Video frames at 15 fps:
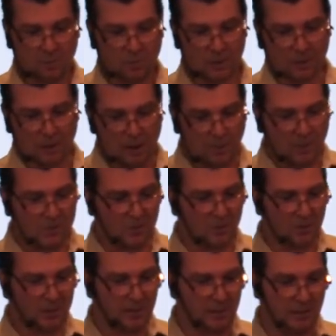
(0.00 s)
What an
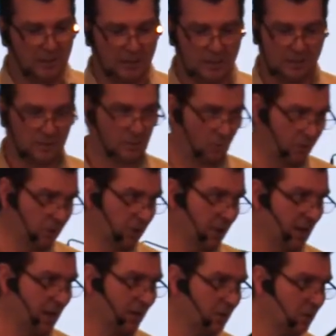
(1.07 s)
opportunity the, the
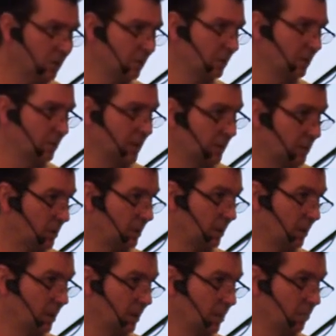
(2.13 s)
region asked, missed
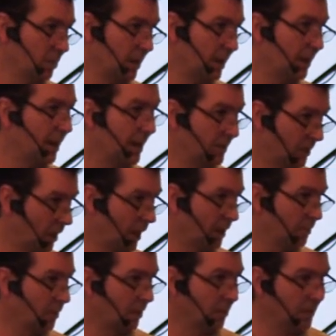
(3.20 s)
by asking
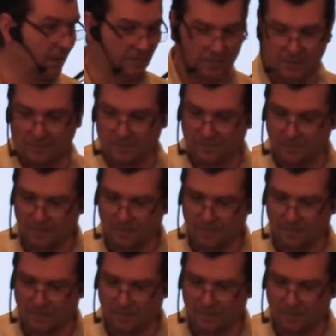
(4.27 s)
him to leave, eh?